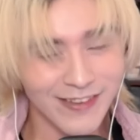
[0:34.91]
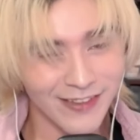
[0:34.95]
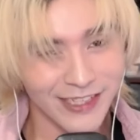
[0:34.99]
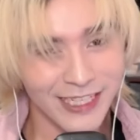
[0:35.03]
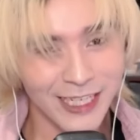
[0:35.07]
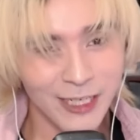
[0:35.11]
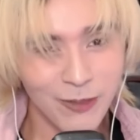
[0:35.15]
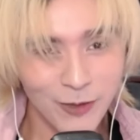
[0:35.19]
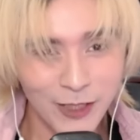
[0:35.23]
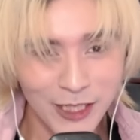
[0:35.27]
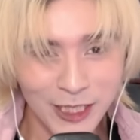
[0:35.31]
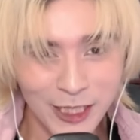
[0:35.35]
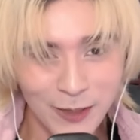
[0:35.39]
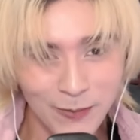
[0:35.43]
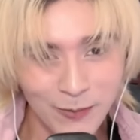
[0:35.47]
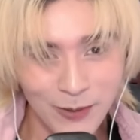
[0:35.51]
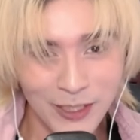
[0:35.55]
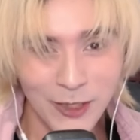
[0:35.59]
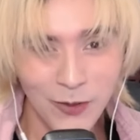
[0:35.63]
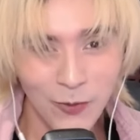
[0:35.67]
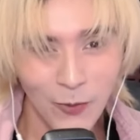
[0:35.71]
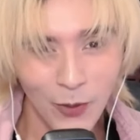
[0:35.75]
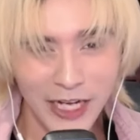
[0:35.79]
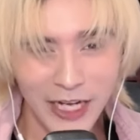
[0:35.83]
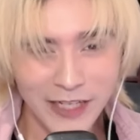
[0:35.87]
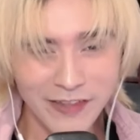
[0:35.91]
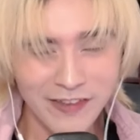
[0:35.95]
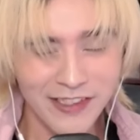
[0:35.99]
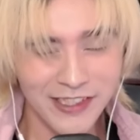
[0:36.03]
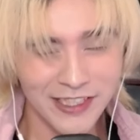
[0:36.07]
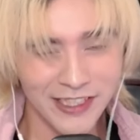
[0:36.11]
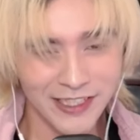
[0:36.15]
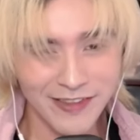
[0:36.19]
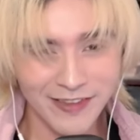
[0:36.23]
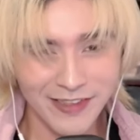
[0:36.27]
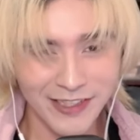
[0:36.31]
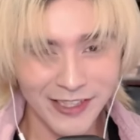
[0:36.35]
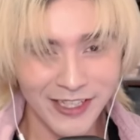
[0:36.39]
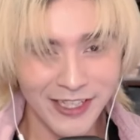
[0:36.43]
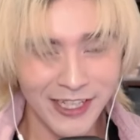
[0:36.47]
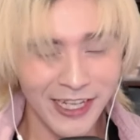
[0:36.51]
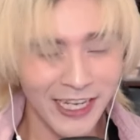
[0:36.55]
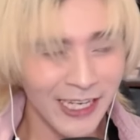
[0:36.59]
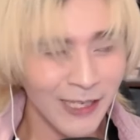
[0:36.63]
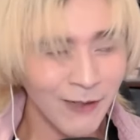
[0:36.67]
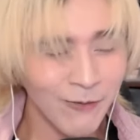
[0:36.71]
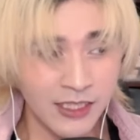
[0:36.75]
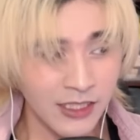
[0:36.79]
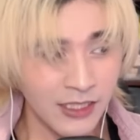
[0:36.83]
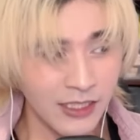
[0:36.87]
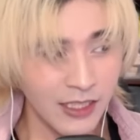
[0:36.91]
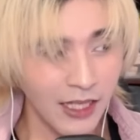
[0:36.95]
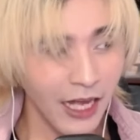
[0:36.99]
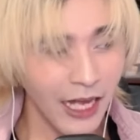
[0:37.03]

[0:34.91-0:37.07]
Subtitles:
Today we're gonna be watching Kiss Alive.